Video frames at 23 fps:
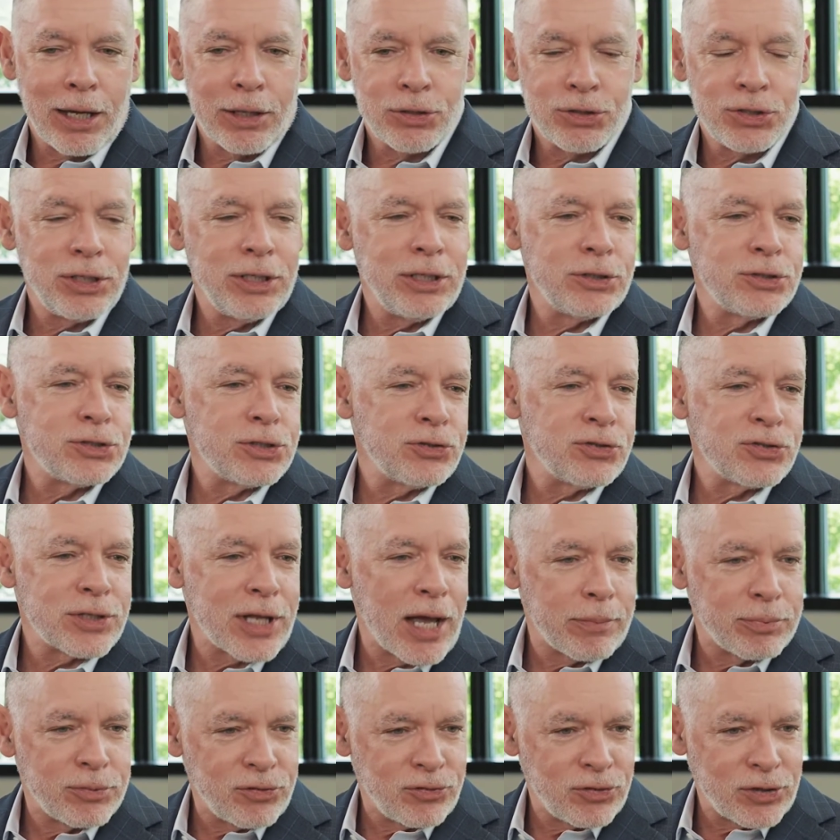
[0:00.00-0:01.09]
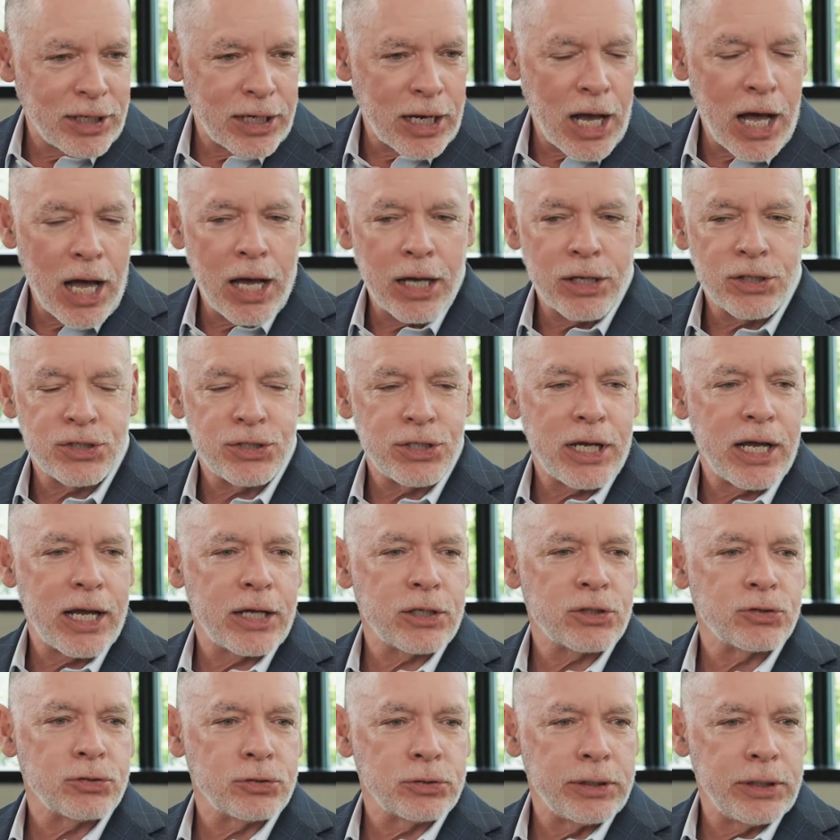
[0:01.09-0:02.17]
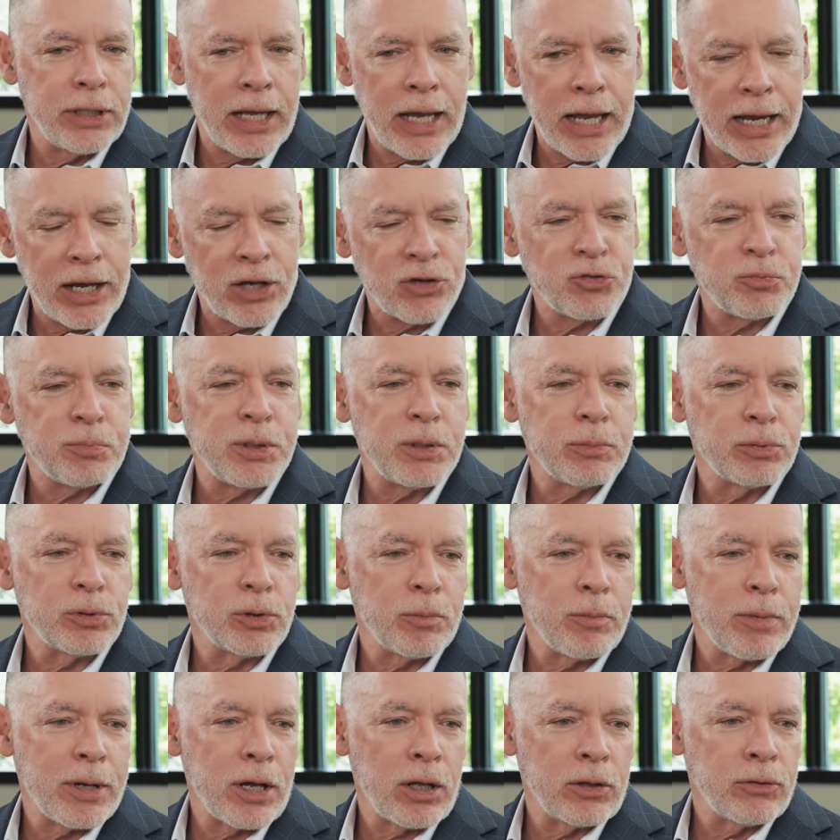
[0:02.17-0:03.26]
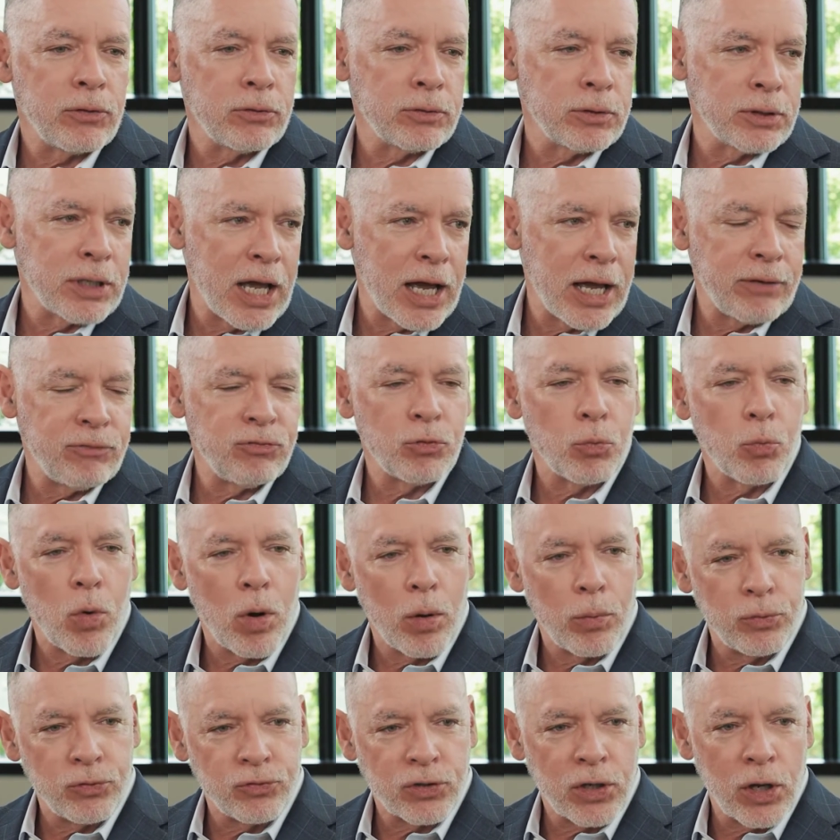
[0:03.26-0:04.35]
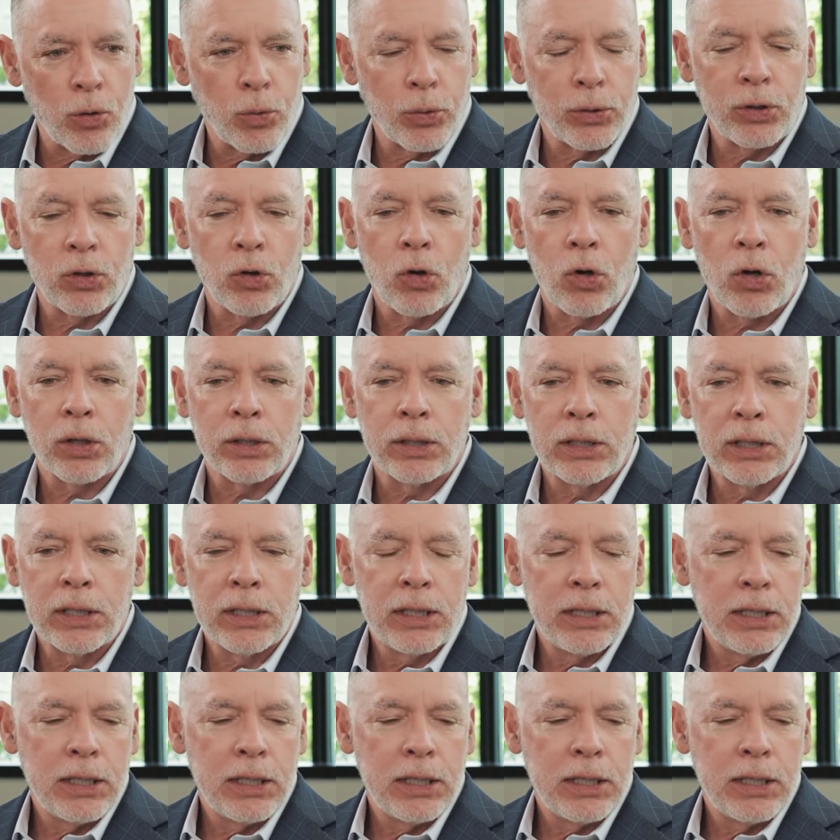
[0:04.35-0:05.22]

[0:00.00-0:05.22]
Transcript: She didn't just stop to say hi, she actually asked people about their lives and what was going on.